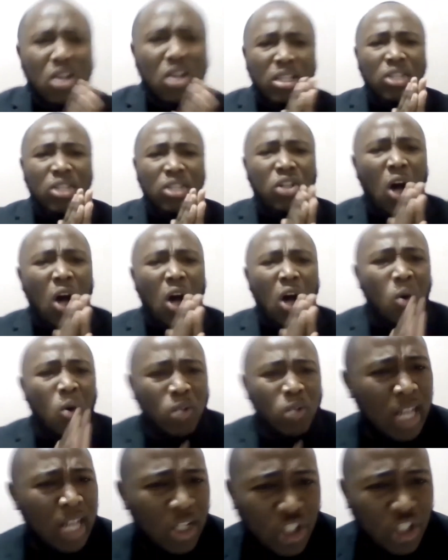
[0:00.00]
these
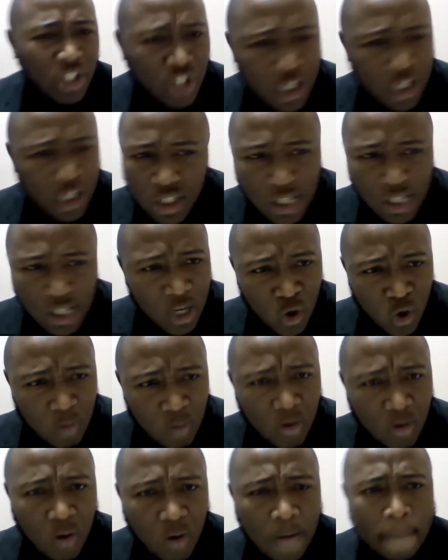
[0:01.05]
houses and the churches are no
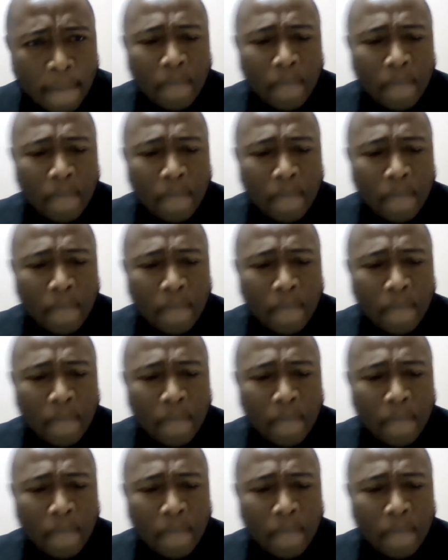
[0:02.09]
more,